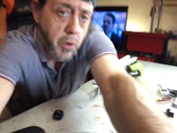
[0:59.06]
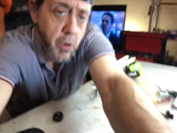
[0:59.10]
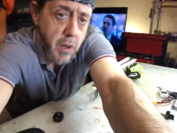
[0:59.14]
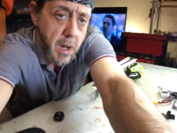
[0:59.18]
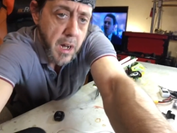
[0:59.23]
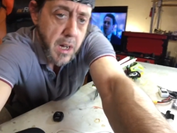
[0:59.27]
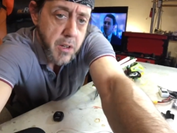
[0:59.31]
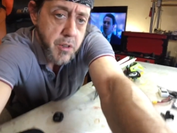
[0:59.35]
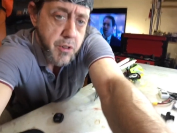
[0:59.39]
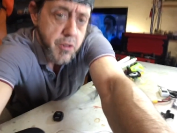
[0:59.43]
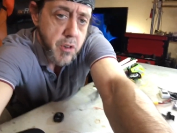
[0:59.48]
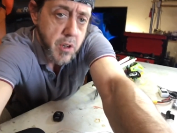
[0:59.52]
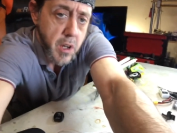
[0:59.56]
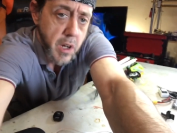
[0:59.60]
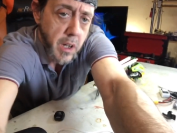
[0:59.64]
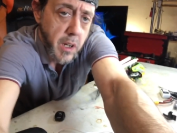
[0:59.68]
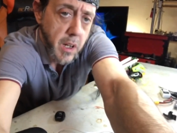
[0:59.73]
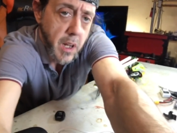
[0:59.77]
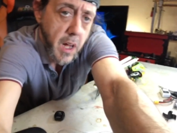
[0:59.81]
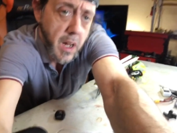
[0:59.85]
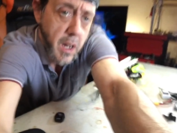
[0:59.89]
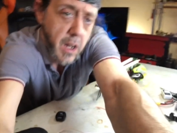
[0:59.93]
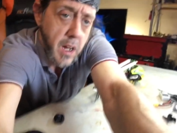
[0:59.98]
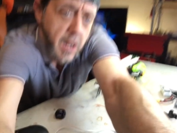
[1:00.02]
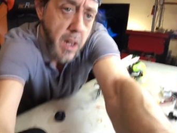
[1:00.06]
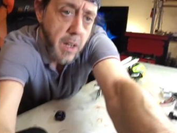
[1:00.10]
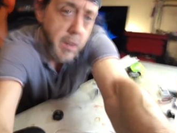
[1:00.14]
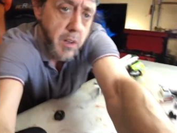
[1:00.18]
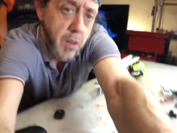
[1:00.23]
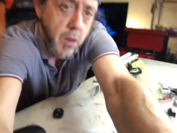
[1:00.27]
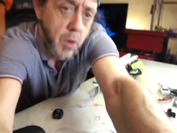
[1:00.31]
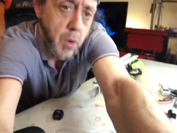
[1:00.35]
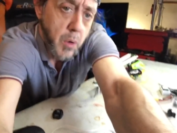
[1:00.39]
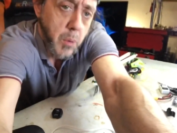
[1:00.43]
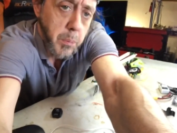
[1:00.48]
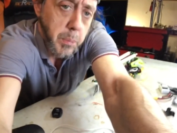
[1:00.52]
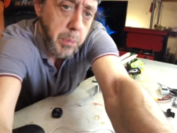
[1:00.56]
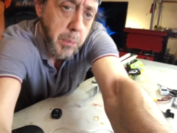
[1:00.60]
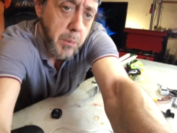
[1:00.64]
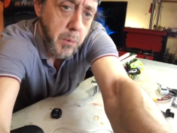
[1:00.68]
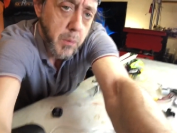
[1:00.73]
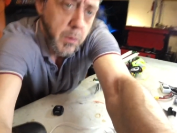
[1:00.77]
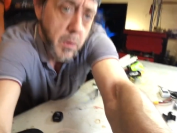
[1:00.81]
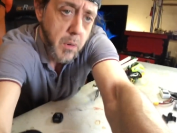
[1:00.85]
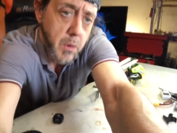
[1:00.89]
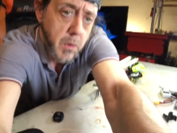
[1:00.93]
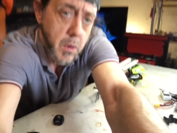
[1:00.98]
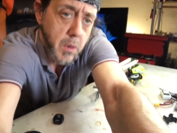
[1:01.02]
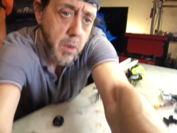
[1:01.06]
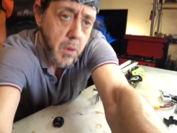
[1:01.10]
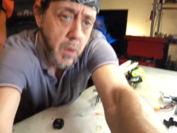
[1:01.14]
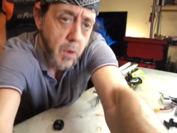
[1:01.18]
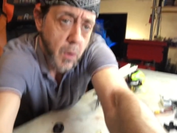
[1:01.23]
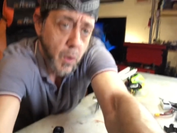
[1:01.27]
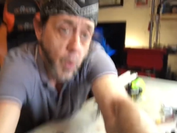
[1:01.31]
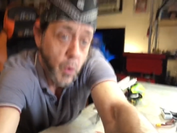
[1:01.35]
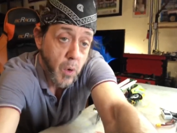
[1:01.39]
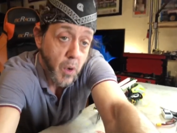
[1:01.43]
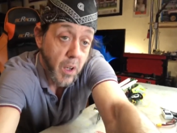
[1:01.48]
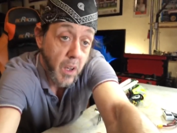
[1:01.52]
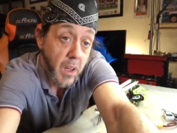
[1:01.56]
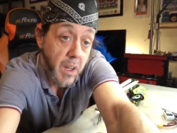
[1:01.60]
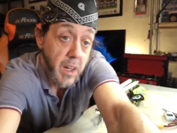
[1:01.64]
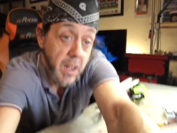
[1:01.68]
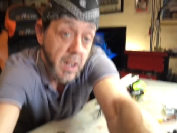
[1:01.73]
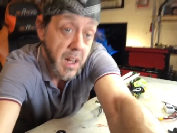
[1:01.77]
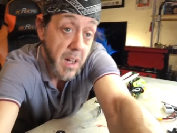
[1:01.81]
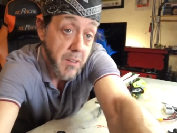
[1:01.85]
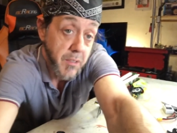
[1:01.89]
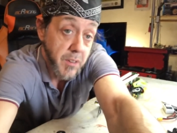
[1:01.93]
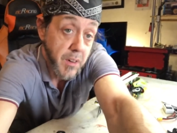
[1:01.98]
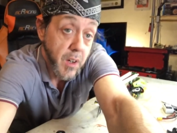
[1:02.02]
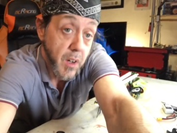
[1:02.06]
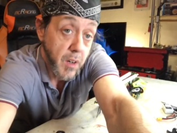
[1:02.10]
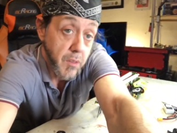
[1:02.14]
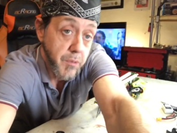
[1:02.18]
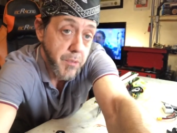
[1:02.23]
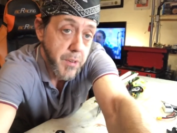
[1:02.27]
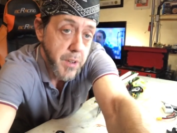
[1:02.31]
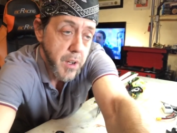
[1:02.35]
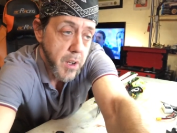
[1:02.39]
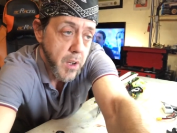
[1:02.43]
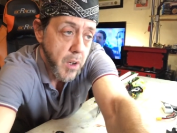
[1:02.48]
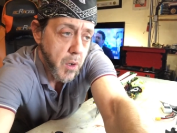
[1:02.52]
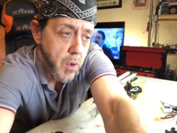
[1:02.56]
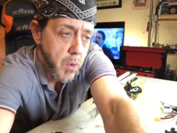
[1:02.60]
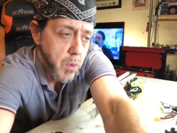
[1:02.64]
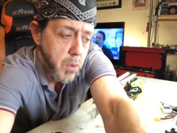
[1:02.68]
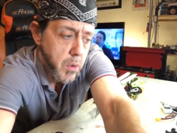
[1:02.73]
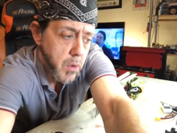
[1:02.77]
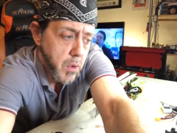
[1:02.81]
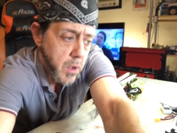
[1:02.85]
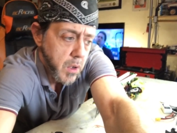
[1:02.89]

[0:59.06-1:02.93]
crashed, and then I ended up luckily having it on video